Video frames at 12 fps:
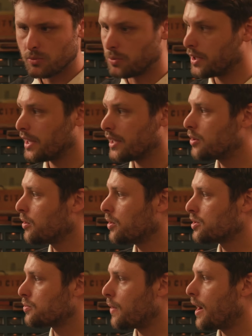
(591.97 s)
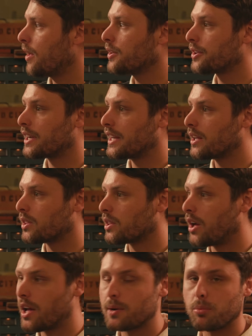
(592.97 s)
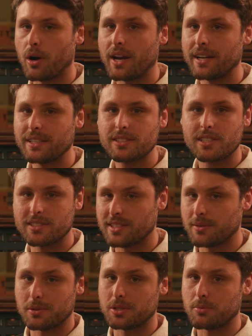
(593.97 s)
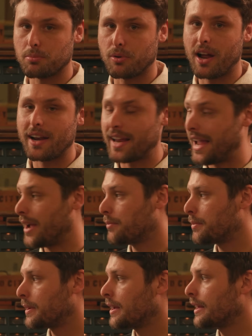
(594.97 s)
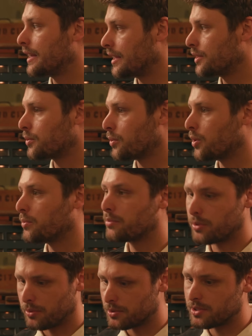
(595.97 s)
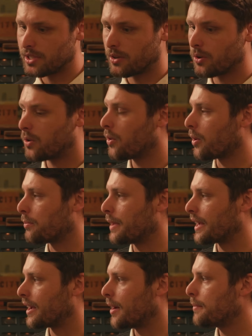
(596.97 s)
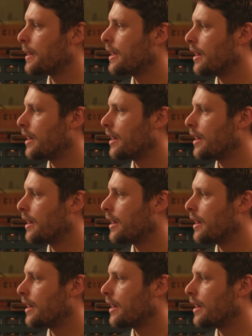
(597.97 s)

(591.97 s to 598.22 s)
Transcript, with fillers: Really cool as well. You're getting a lot of brightness because there was a bright amp in the room through a single coil pickup.